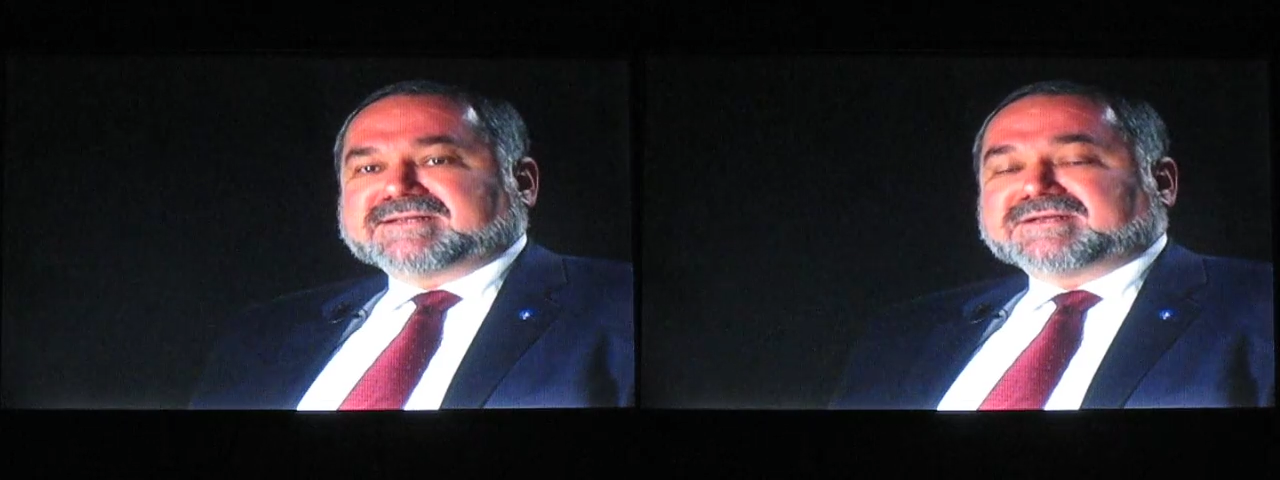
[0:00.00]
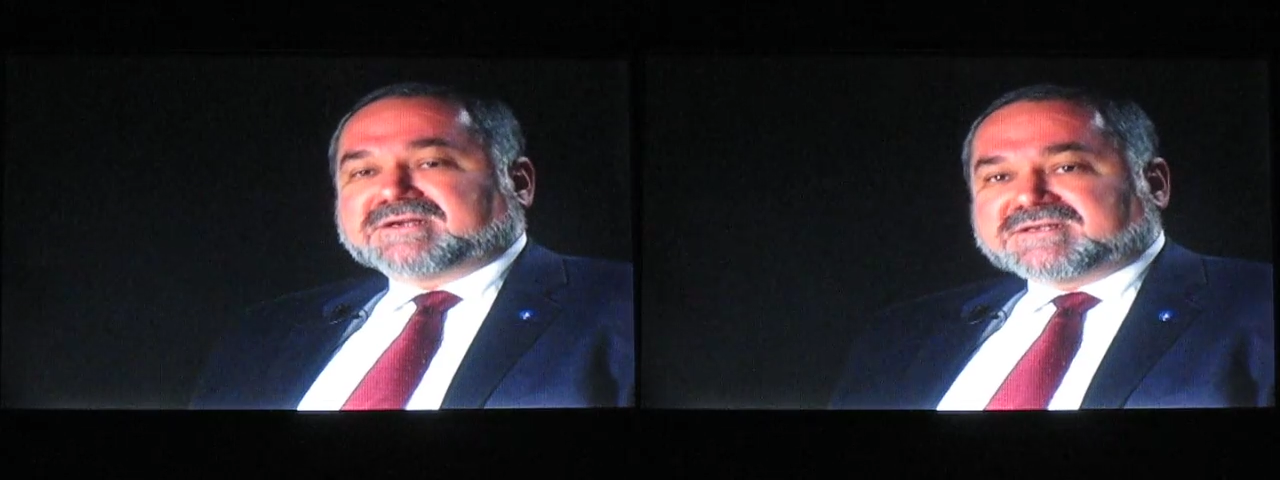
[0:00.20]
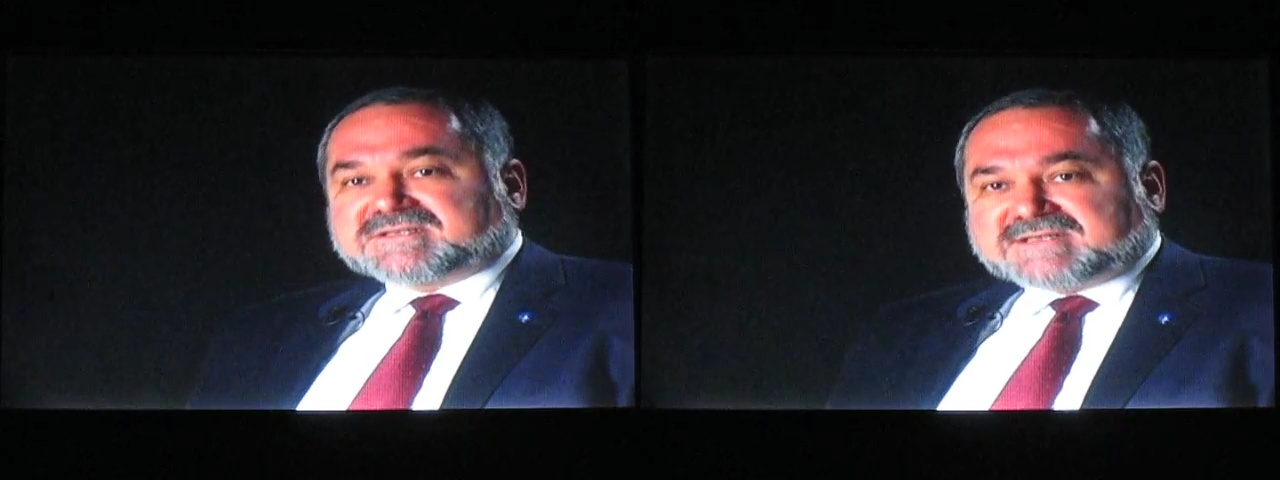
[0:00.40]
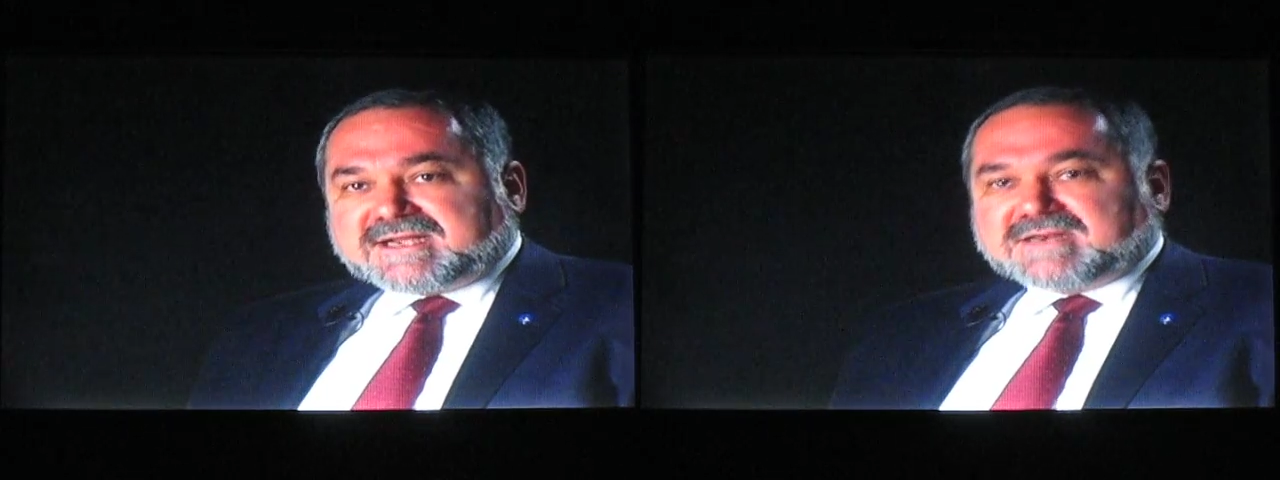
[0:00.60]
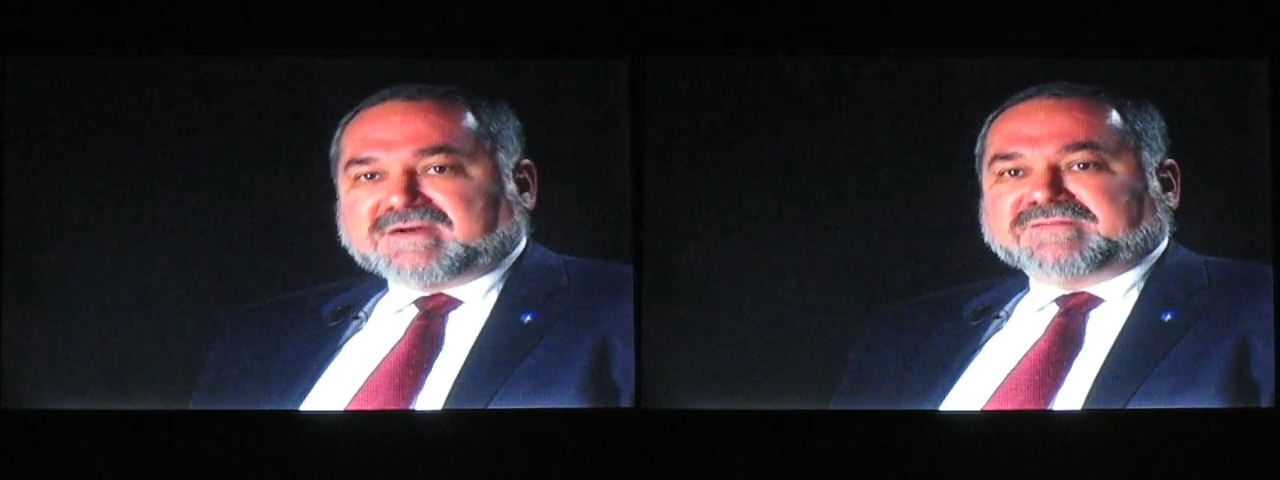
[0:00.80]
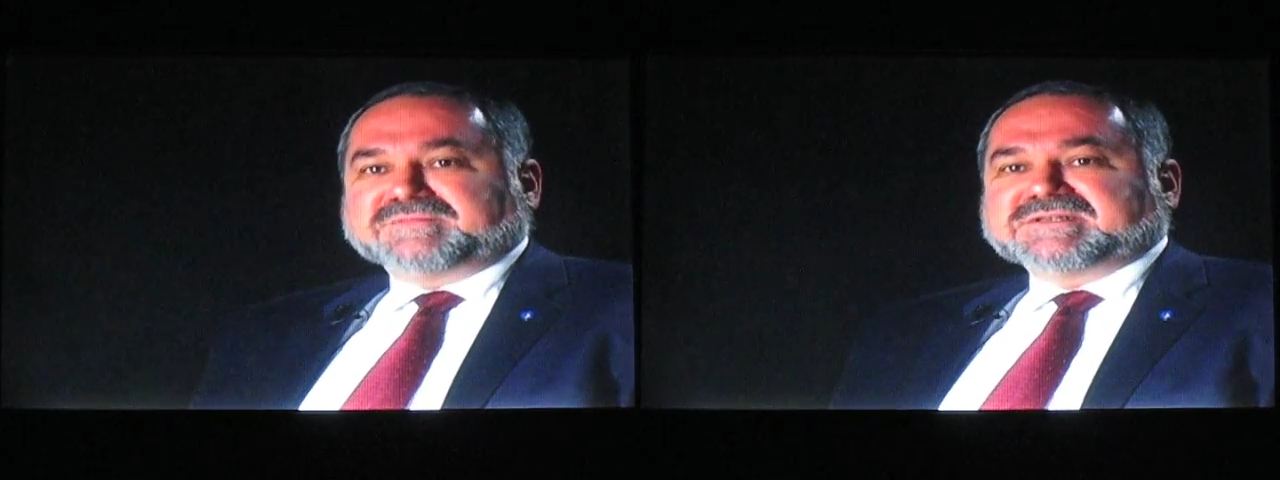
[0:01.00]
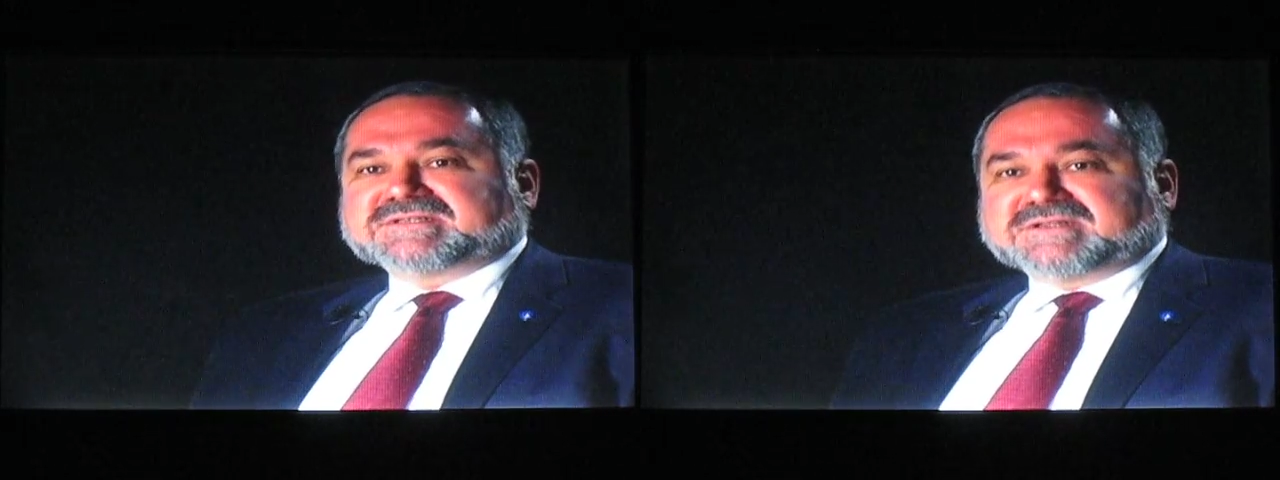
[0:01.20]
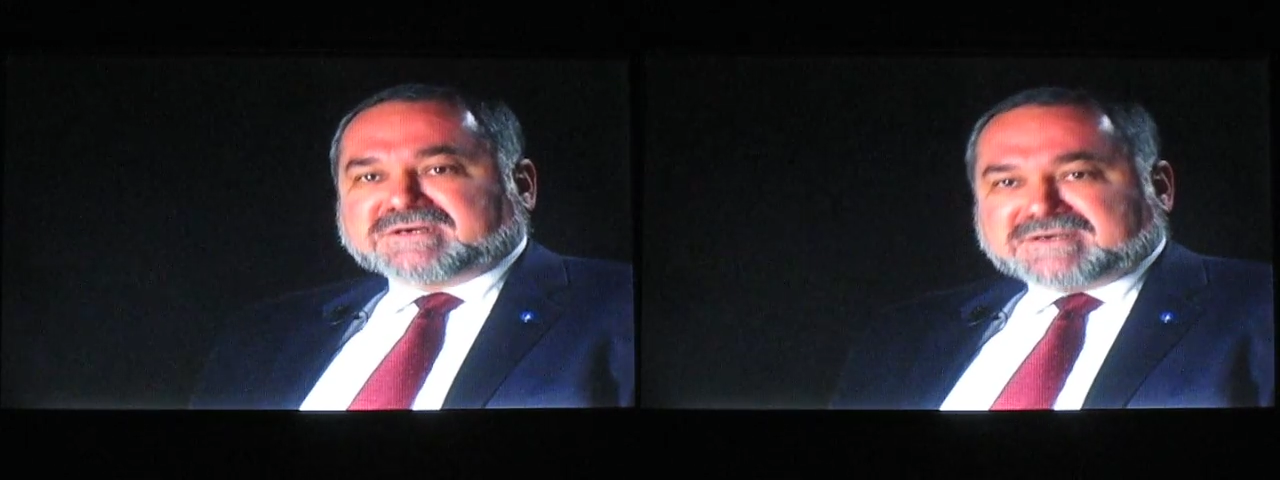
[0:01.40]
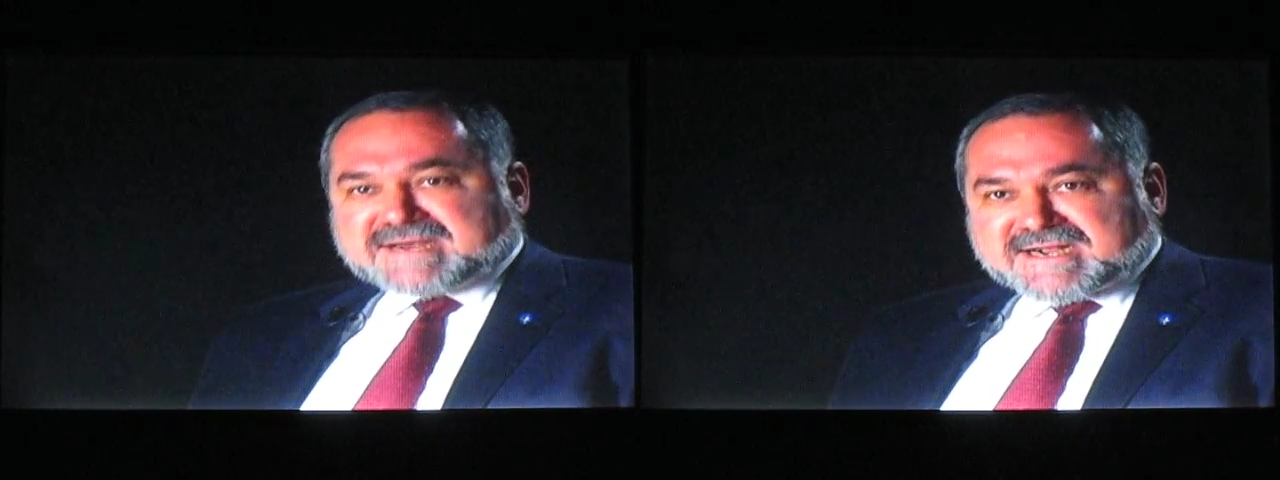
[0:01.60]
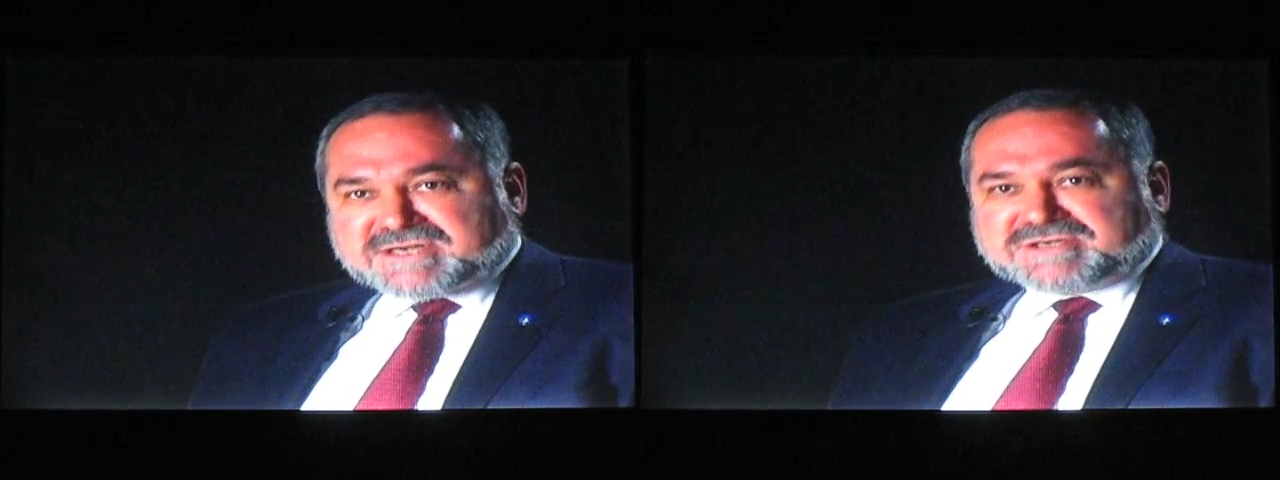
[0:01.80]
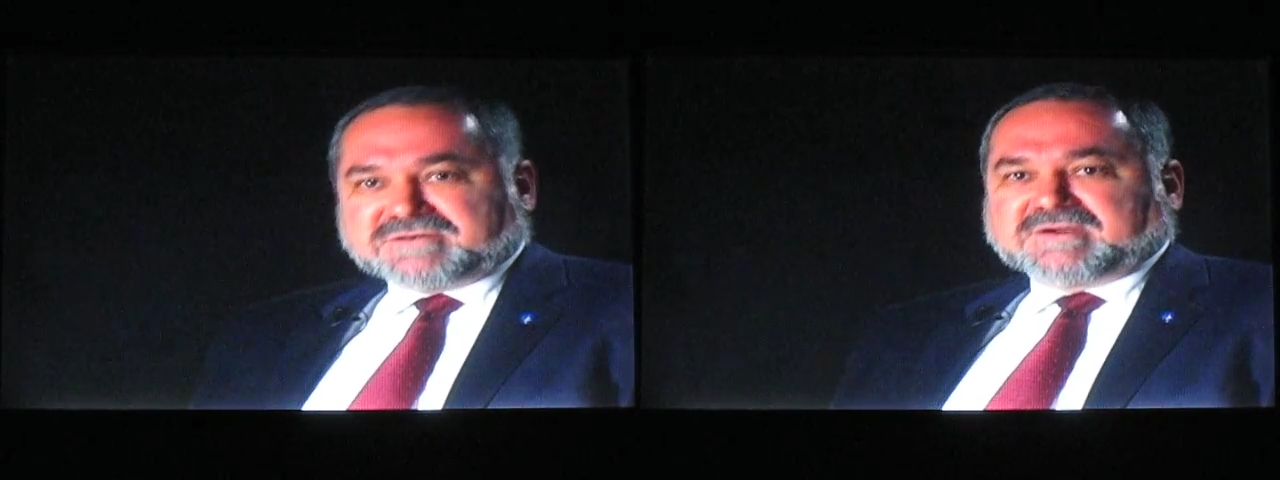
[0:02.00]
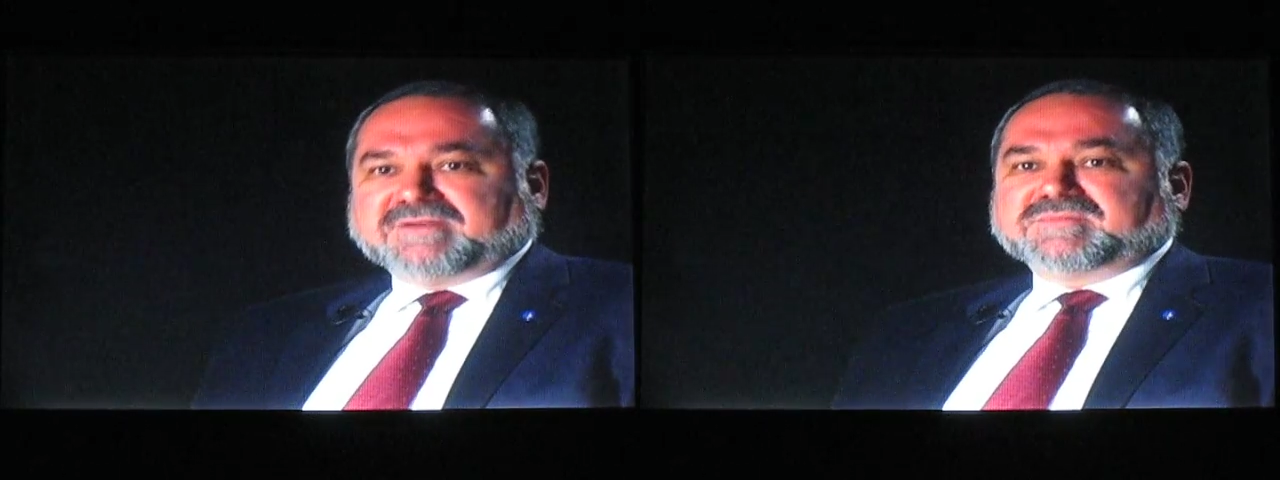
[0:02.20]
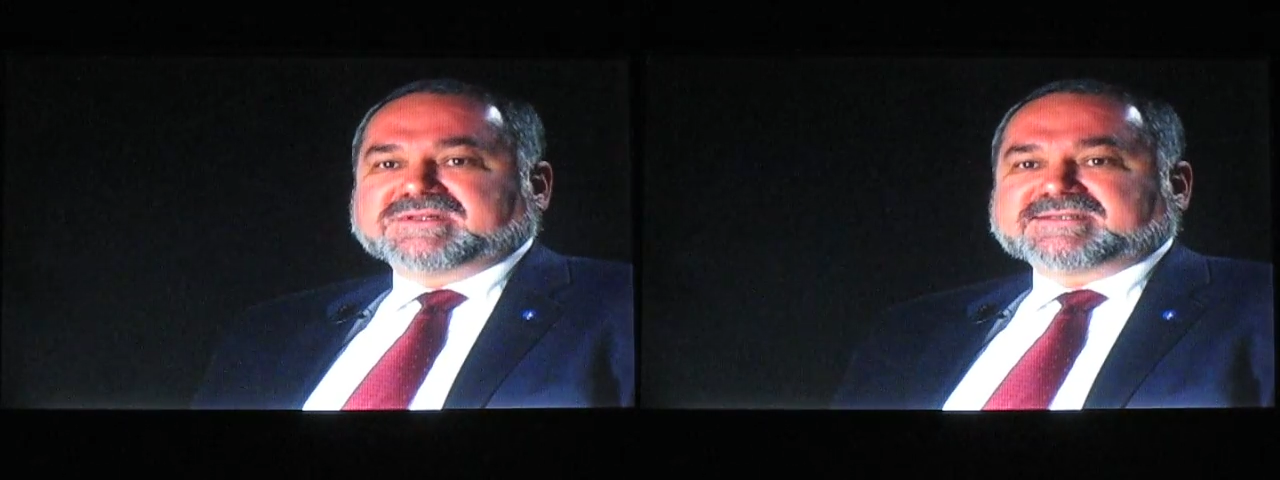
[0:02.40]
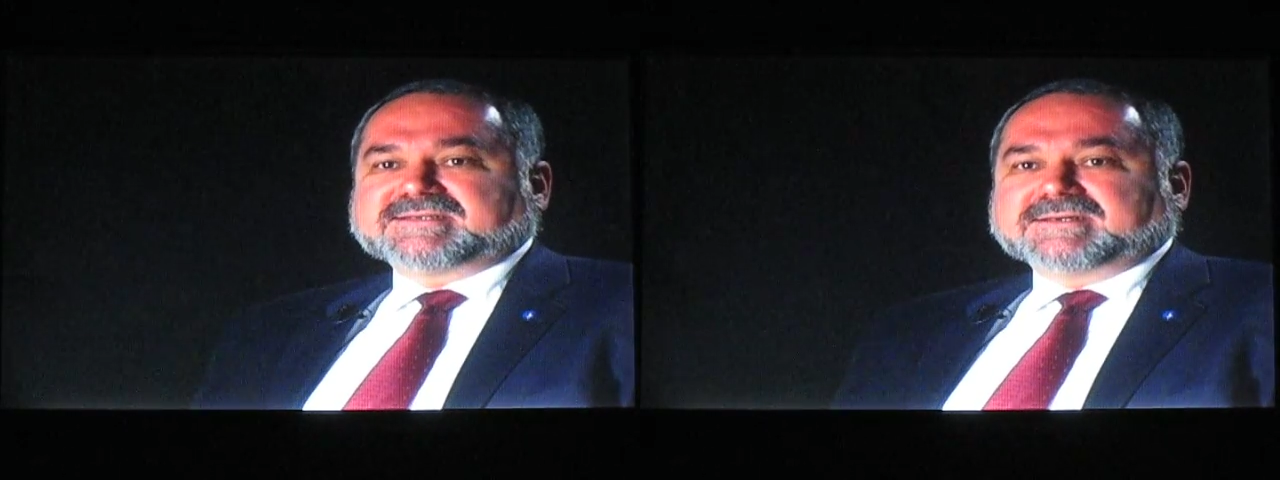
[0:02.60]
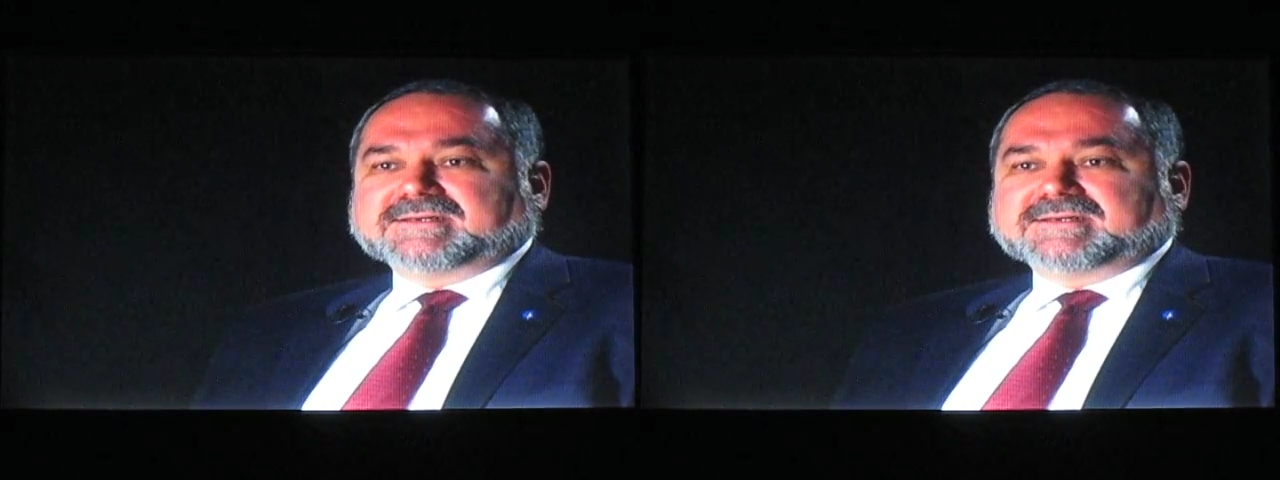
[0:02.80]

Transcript: and then our state governments, and then our national governments.